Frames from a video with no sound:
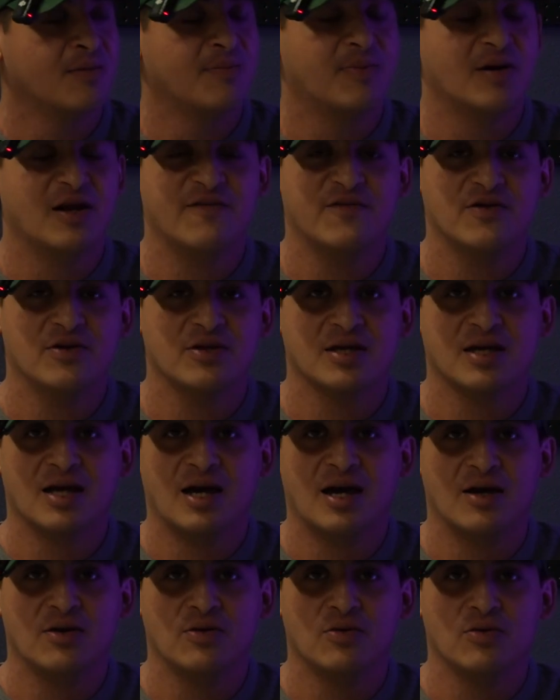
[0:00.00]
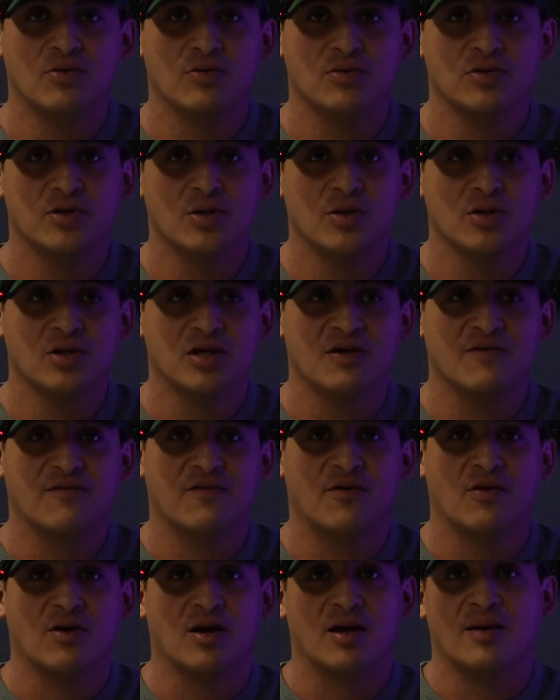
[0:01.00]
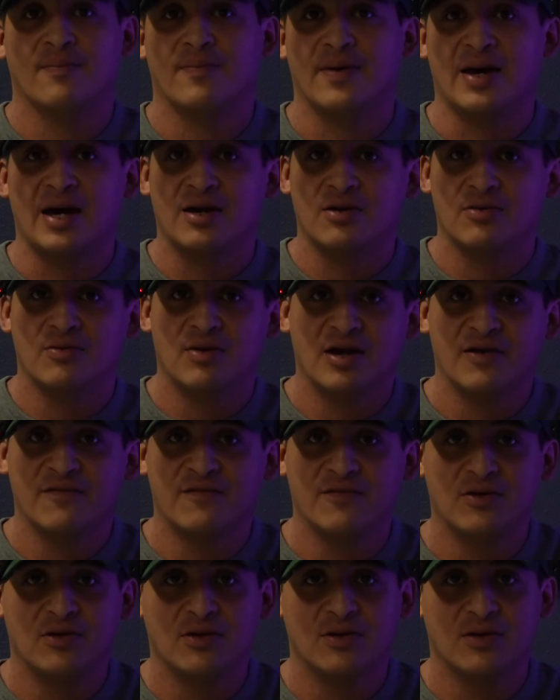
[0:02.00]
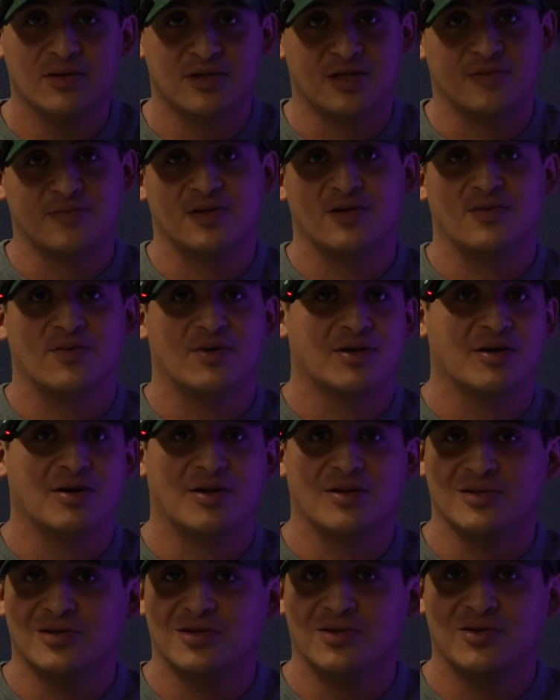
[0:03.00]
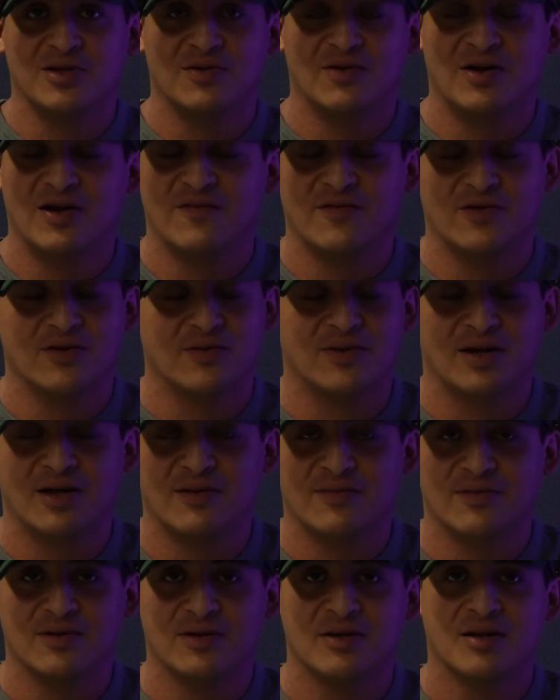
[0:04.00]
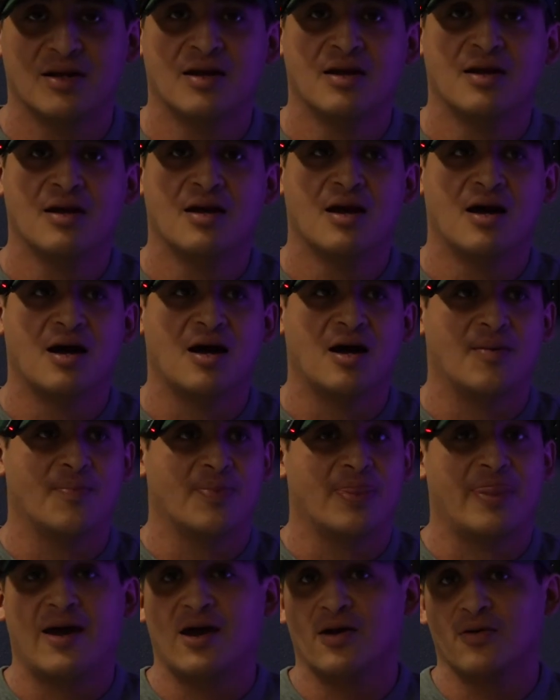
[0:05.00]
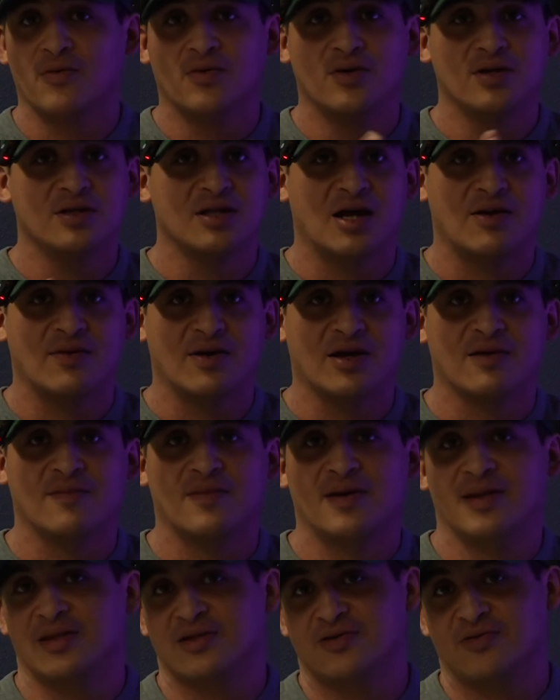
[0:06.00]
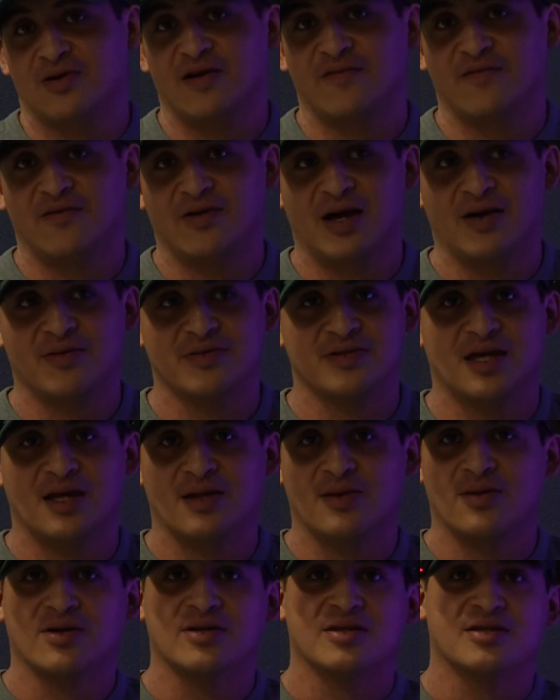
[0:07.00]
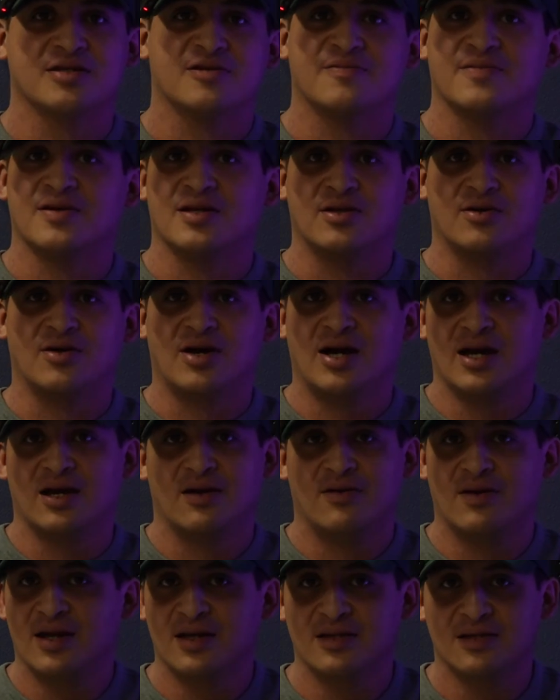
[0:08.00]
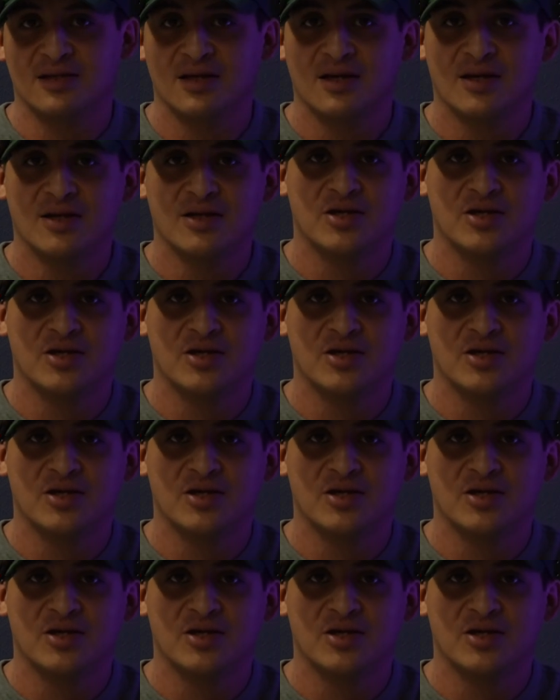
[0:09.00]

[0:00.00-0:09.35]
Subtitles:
But if you're the guy who you're looking for a battle rifle, something you want to call a duty rifle or whatever, I would not recommend this rifle. I would say look into something a little higher end.